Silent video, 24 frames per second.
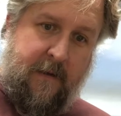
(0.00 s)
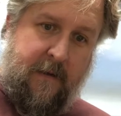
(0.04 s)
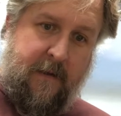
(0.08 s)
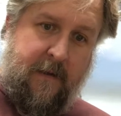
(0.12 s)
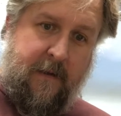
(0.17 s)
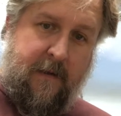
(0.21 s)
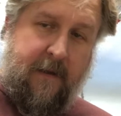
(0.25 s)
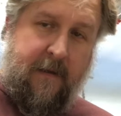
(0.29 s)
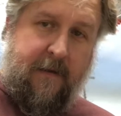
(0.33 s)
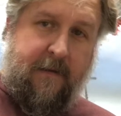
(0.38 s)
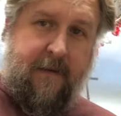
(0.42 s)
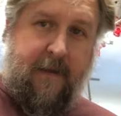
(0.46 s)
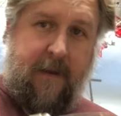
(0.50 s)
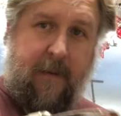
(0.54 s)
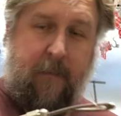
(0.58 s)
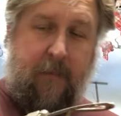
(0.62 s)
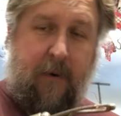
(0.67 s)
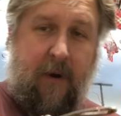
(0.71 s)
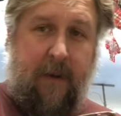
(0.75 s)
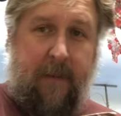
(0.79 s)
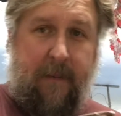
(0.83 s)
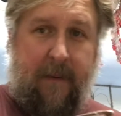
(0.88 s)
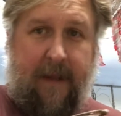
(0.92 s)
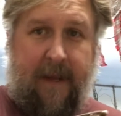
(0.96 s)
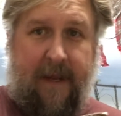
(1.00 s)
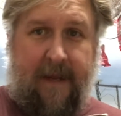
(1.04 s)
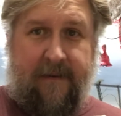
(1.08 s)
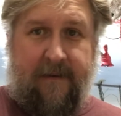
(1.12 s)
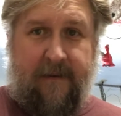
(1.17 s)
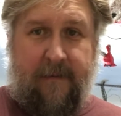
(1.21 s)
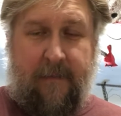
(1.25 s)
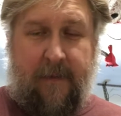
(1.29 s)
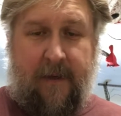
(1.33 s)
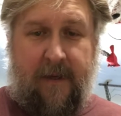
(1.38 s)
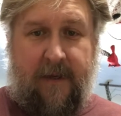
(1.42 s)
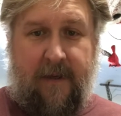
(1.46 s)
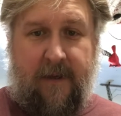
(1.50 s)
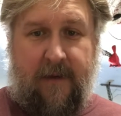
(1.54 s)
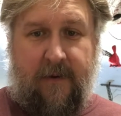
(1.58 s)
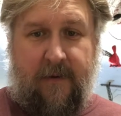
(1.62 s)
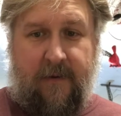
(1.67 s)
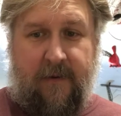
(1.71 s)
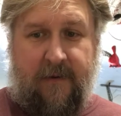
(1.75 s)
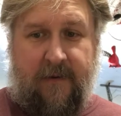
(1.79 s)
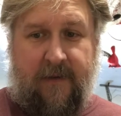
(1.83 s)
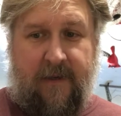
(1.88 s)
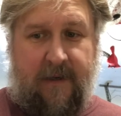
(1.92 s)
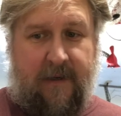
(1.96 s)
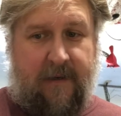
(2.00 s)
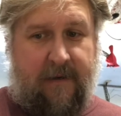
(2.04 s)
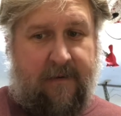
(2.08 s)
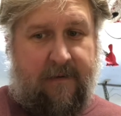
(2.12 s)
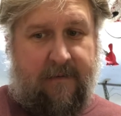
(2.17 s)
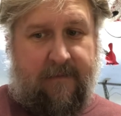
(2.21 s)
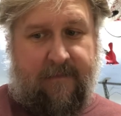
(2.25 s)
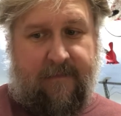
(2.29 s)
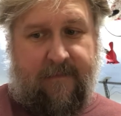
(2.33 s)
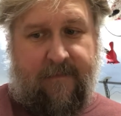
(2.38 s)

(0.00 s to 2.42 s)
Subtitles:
This thing probably hasn't been used in,